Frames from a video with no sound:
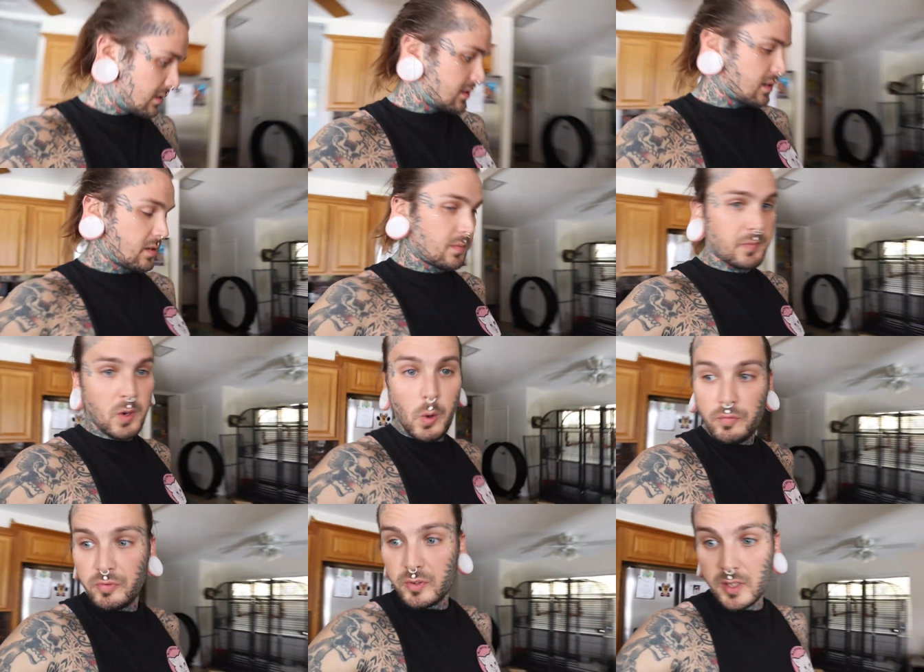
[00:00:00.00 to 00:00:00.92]
So
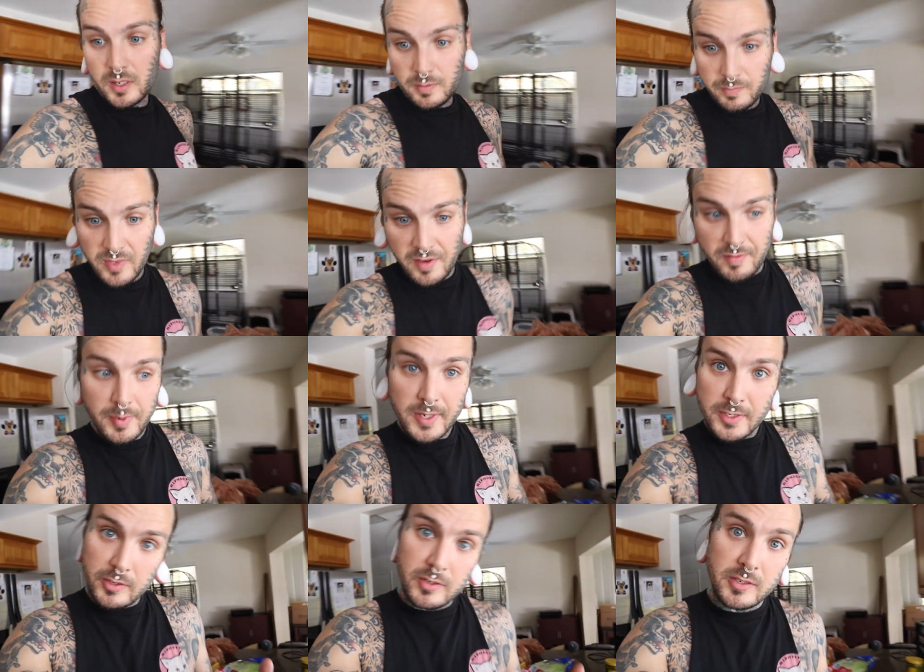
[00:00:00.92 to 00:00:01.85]
hopefully everybody
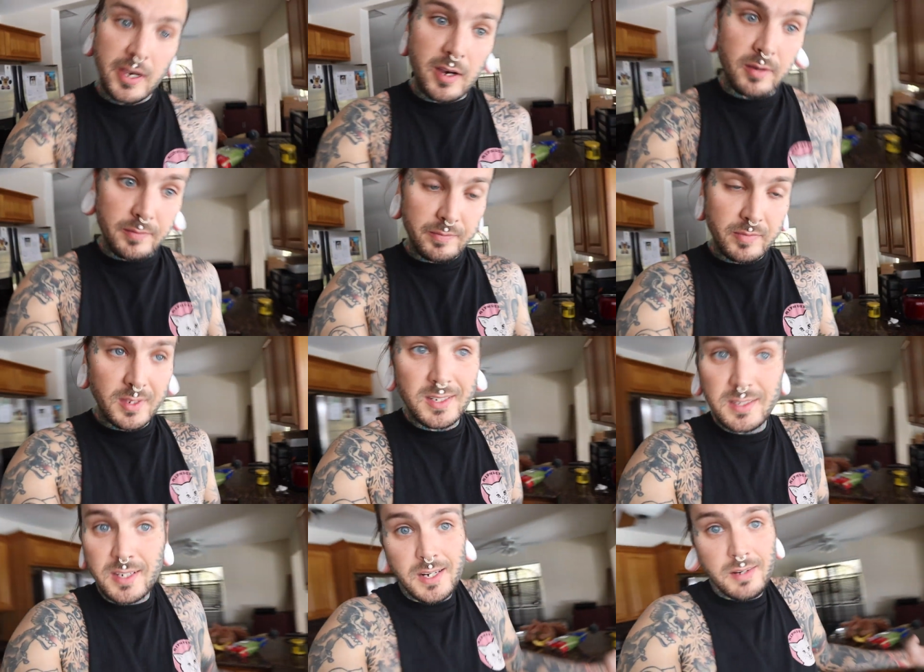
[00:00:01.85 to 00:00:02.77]
chills out.
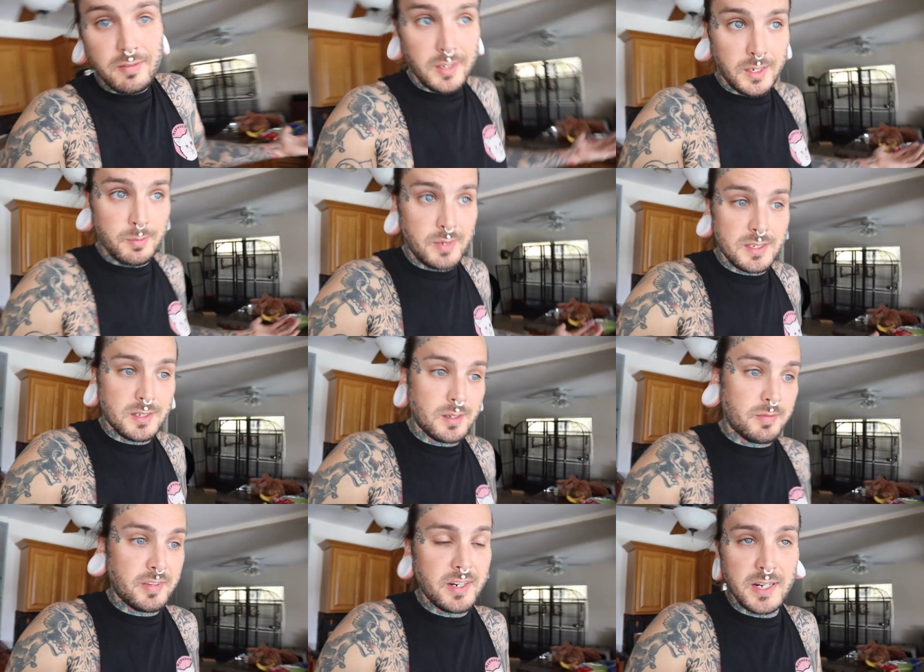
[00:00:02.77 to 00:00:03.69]
Because I didn't really mean to
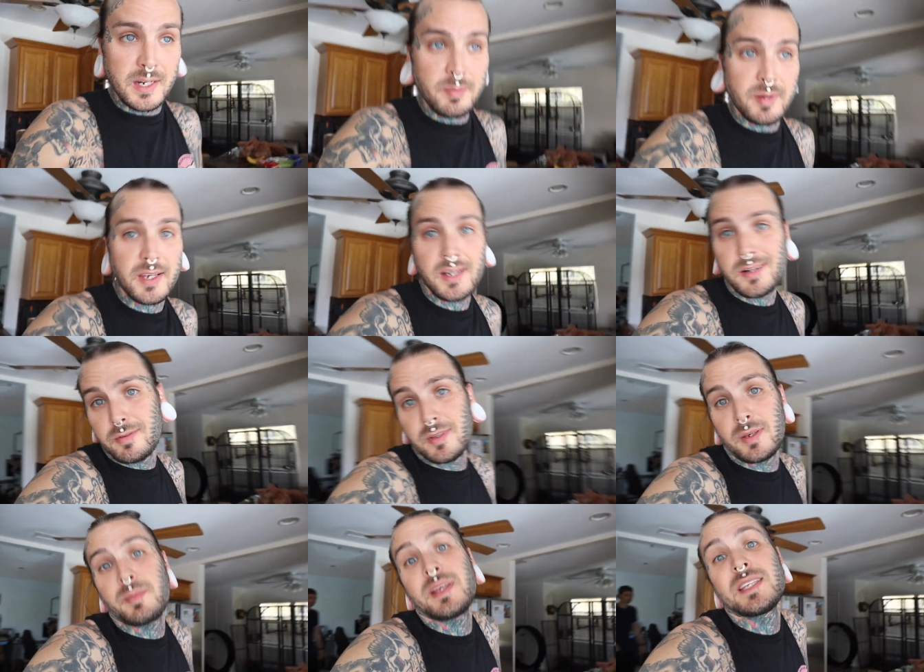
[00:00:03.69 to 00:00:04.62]
offend anybody. I didn't
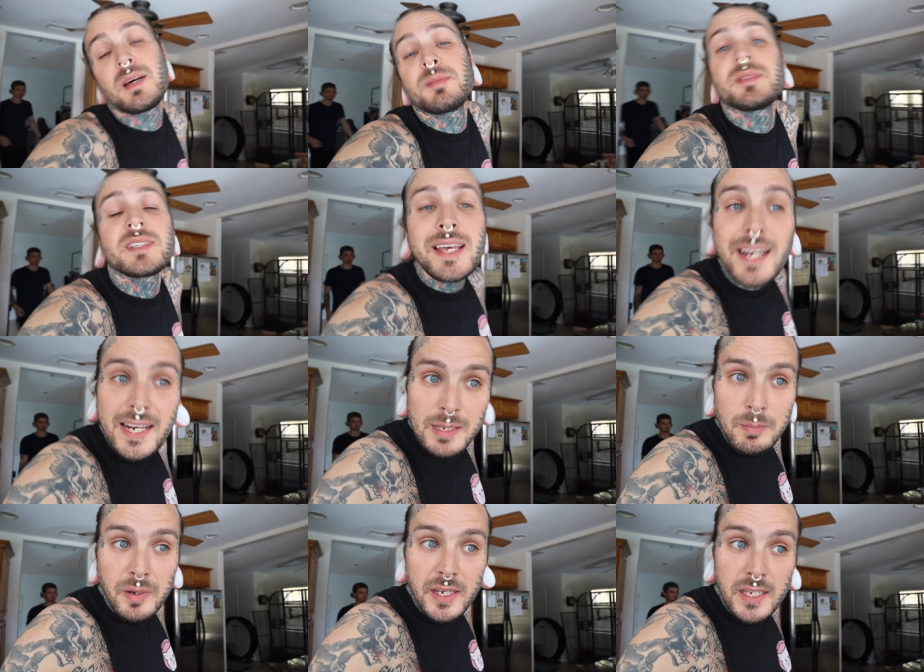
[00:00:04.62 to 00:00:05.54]
really mean to upset
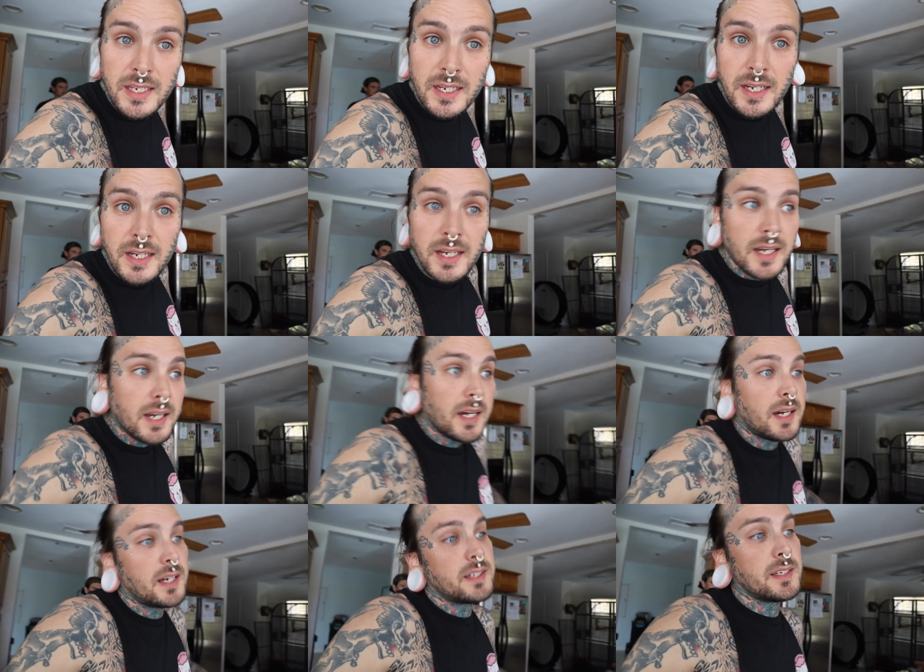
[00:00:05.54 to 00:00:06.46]
anybody.
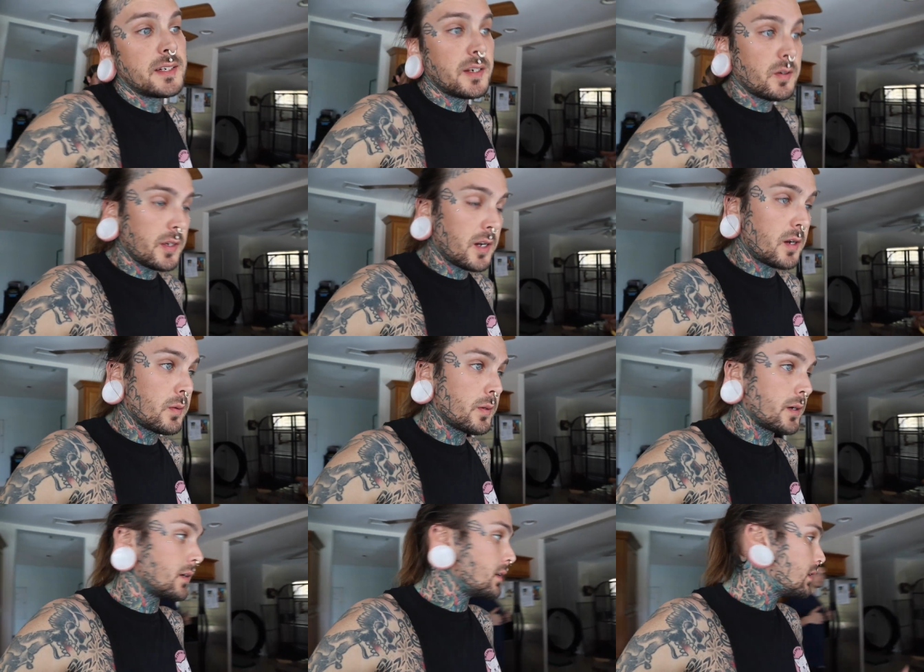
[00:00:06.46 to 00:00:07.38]
Didn't know y'all
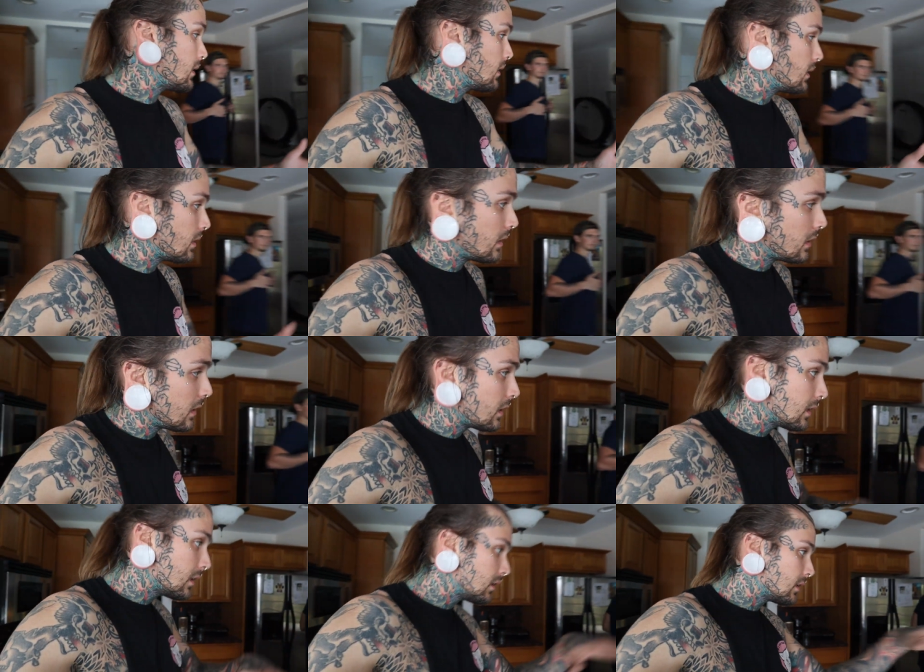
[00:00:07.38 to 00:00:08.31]
were,
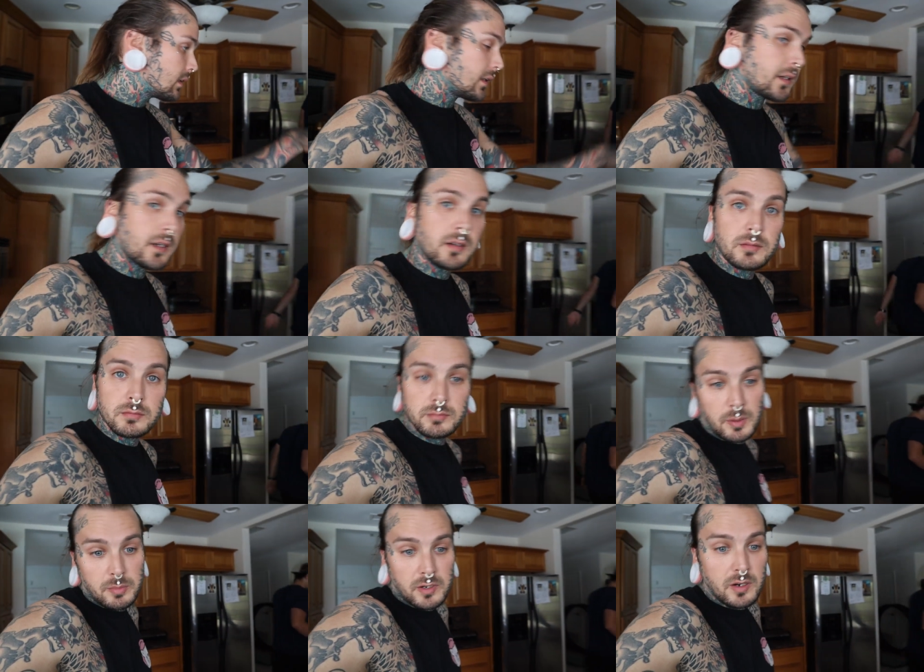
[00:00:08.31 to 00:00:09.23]
you know,
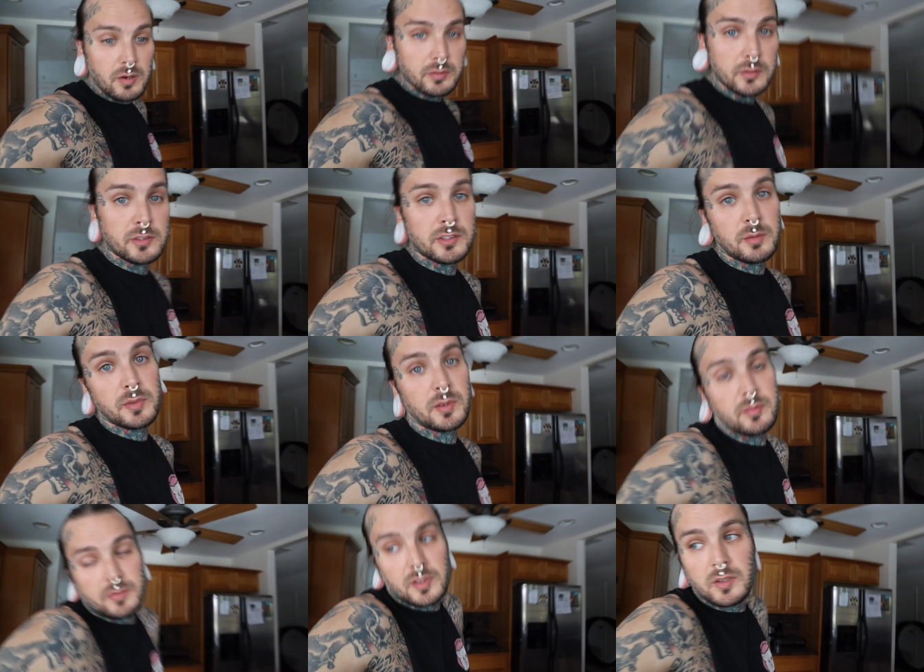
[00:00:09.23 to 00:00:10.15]
maybe you're going through
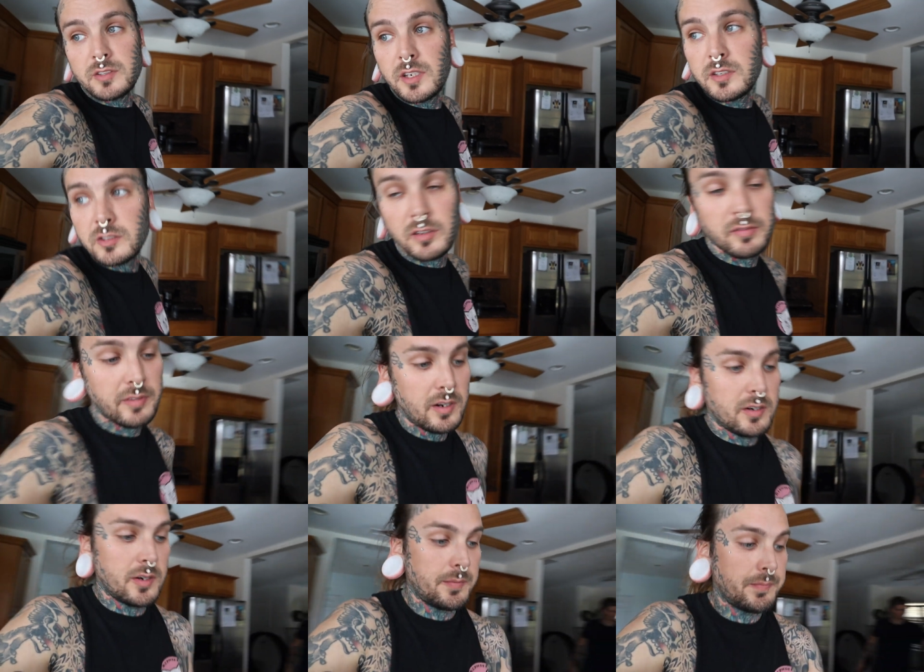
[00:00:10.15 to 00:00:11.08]
something. A little sensitive. I
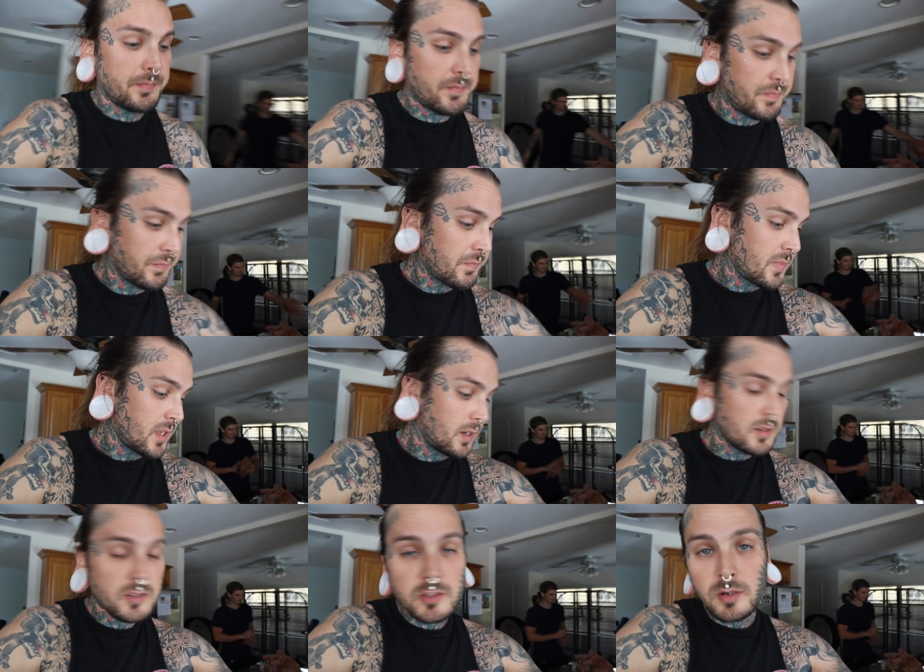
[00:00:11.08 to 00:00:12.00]
don't know.
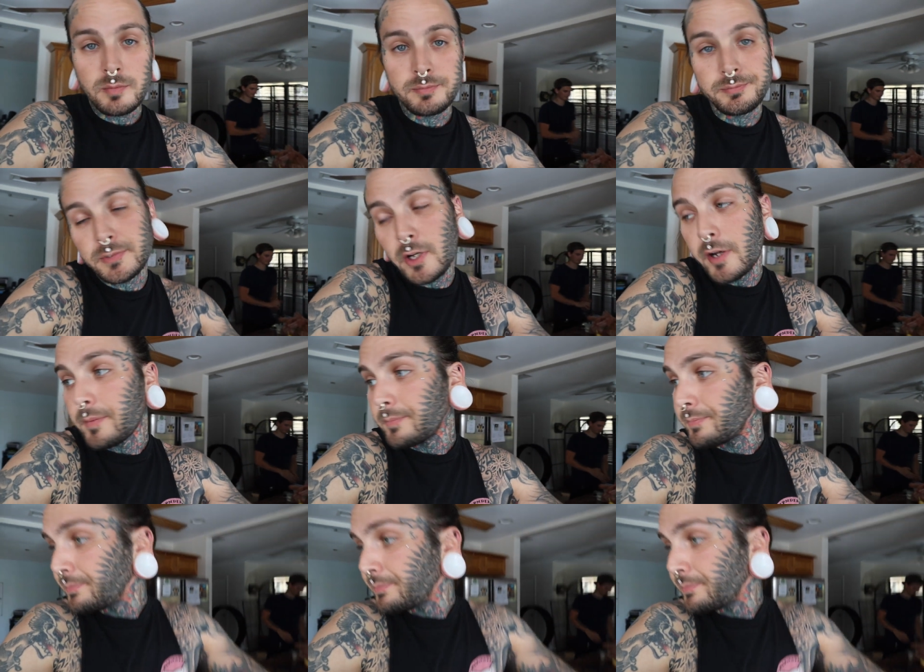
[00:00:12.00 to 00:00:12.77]
So, sorry.